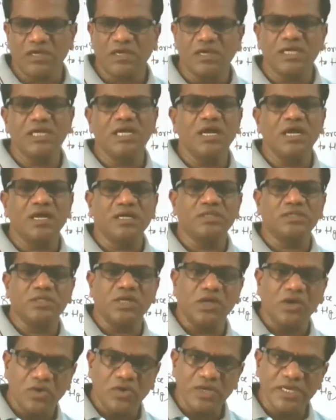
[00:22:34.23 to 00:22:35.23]
Algae are
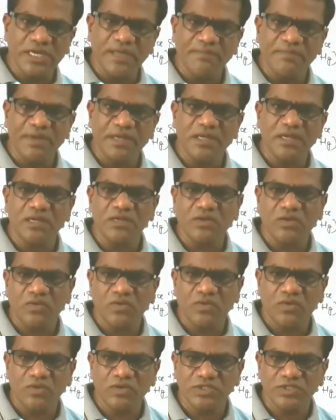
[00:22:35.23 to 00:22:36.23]
thoroughly dependent
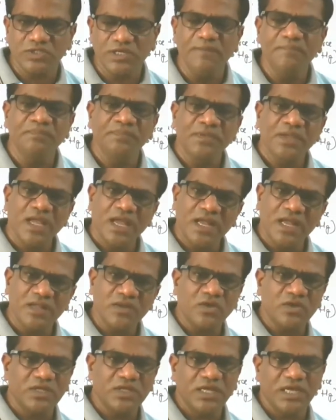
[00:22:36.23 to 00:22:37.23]
on water
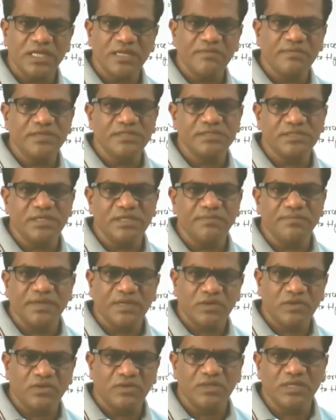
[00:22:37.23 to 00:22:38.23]
and other animals
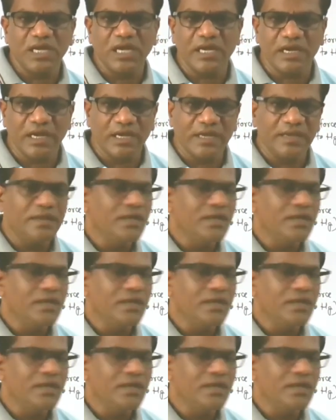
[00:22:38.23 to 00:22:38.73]
depend on algae.